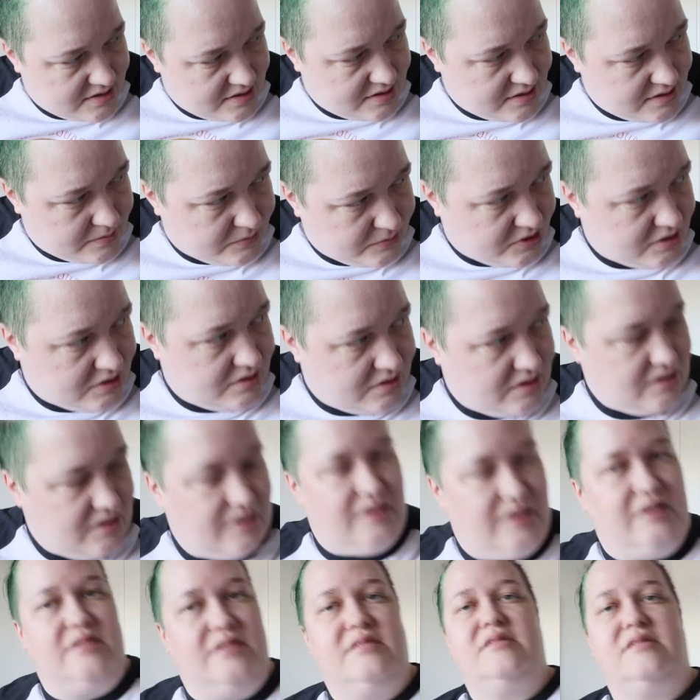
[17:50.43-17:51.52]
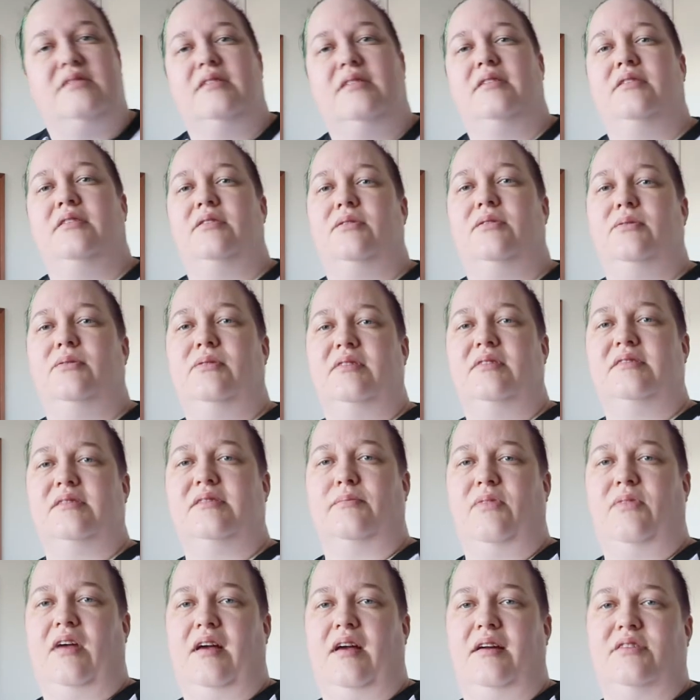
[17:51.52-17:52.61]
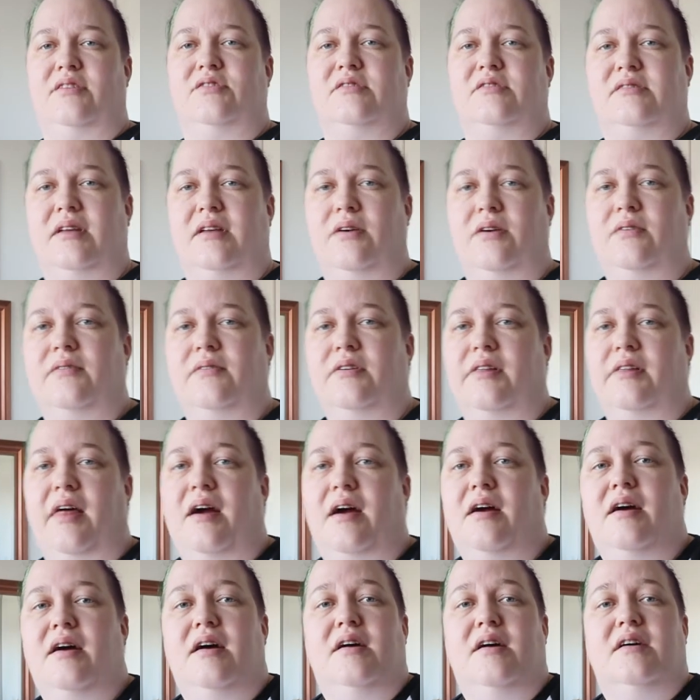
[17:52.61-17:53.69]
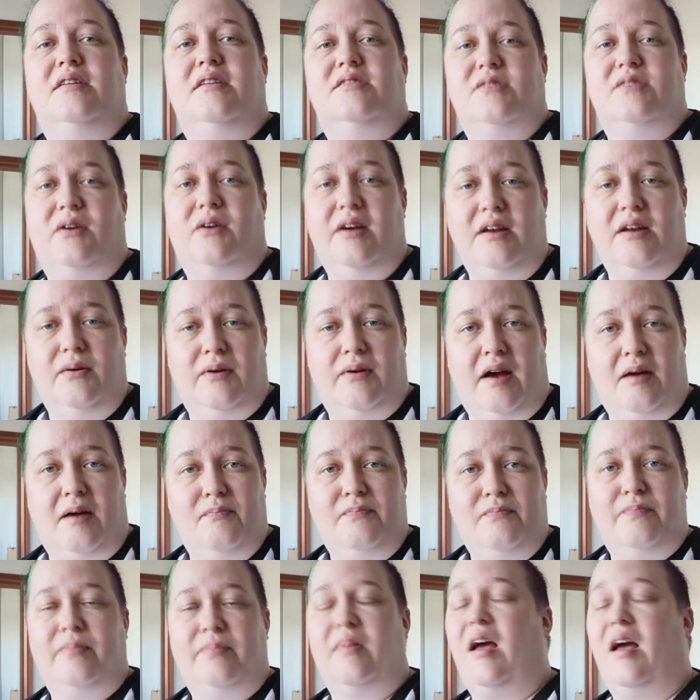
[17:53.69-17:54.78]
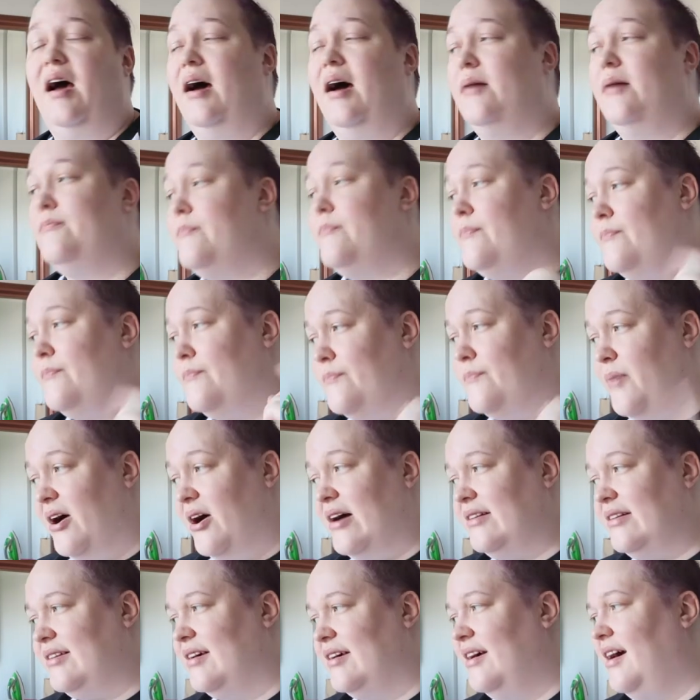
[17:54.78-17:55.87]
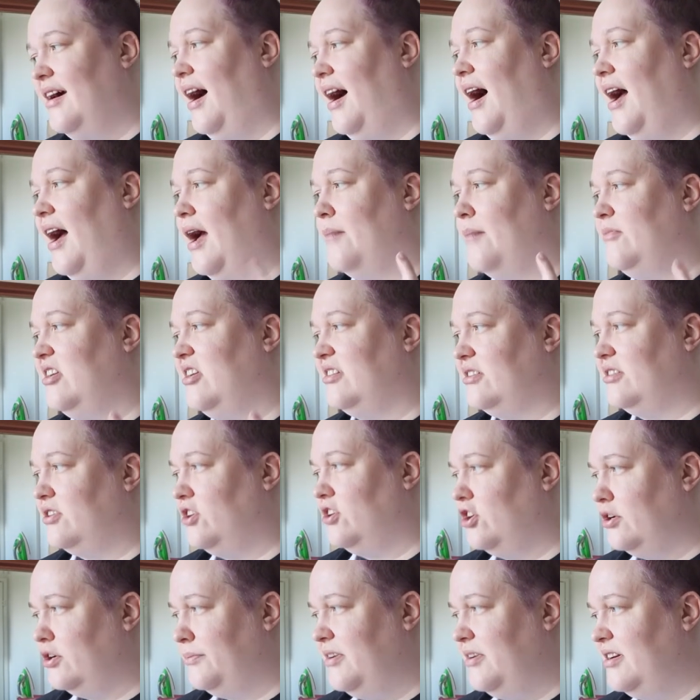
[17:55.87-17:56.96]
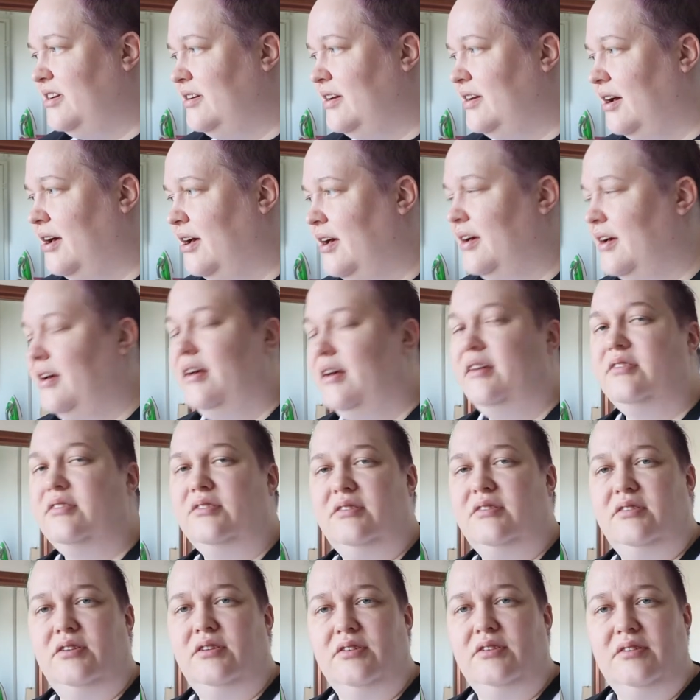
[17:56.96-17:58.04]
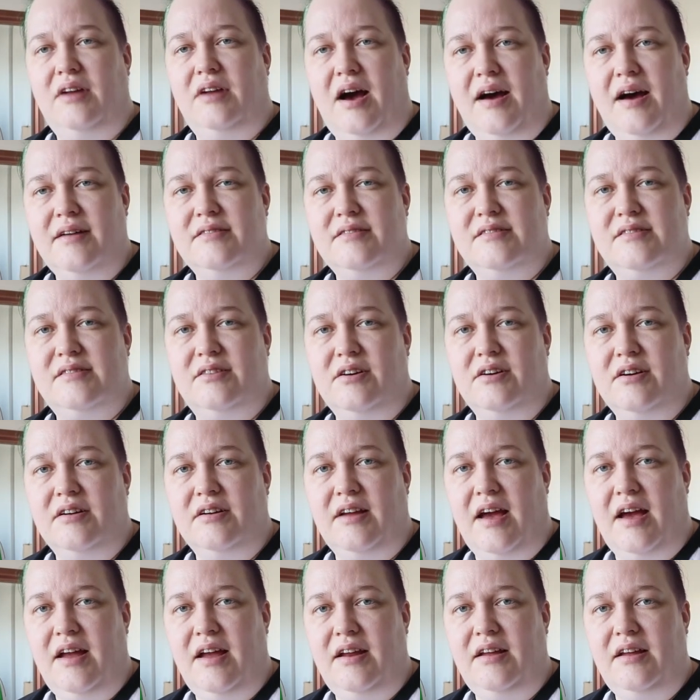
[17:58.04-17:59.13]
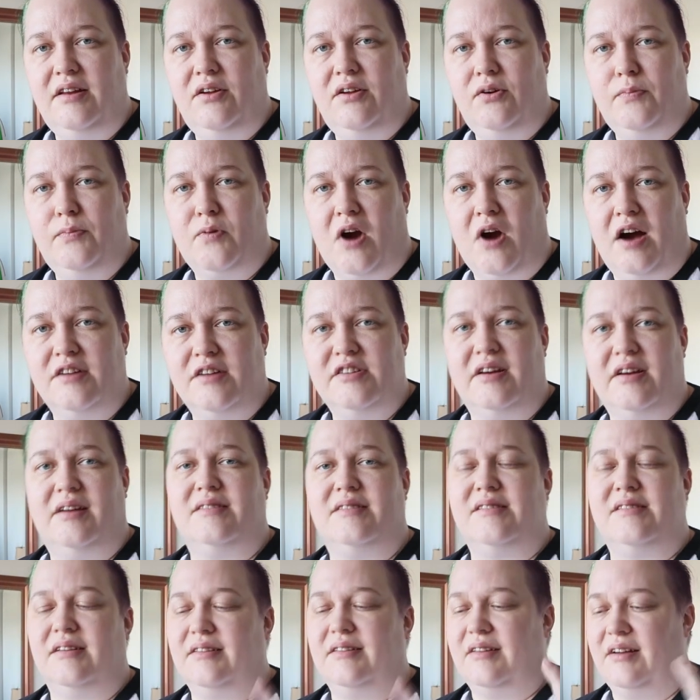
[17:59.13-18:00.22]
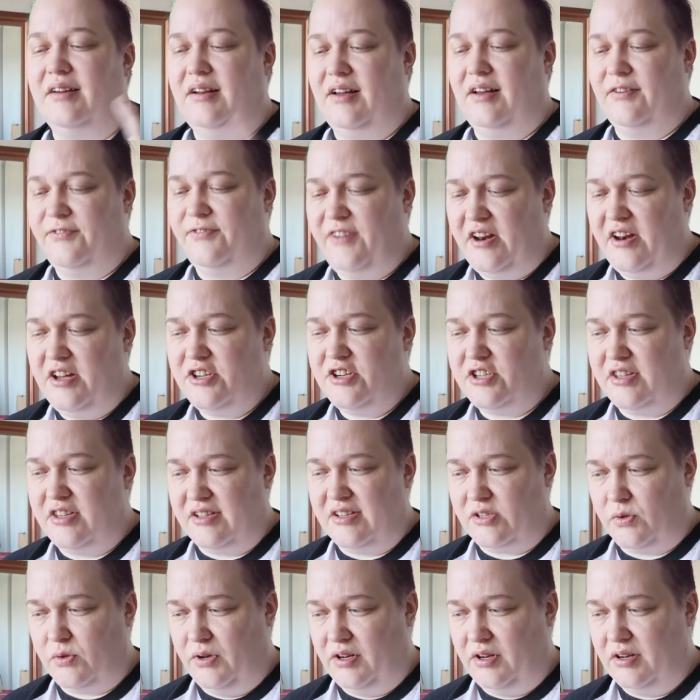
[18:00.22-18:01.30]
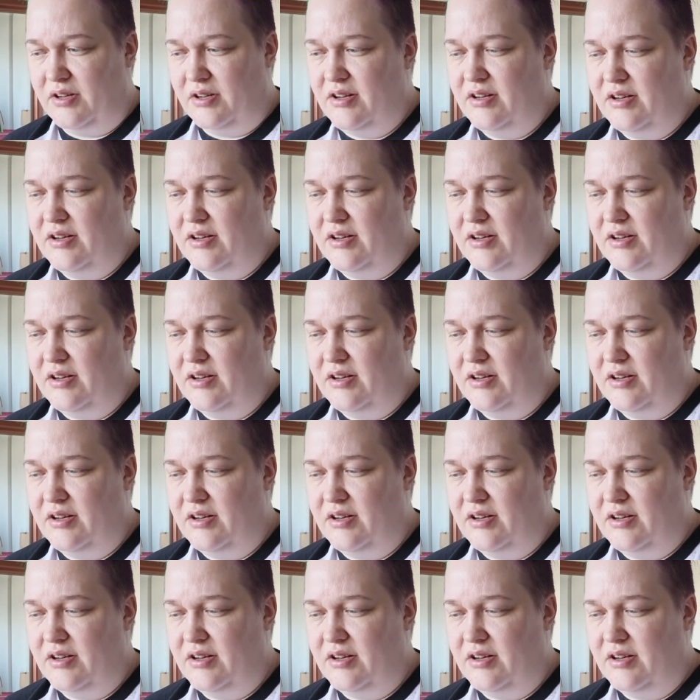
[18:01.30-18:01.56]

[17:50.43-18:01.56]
And my dog is doing something interesting over there. So anyway, but I am determined to not start any new projects until I finish this one.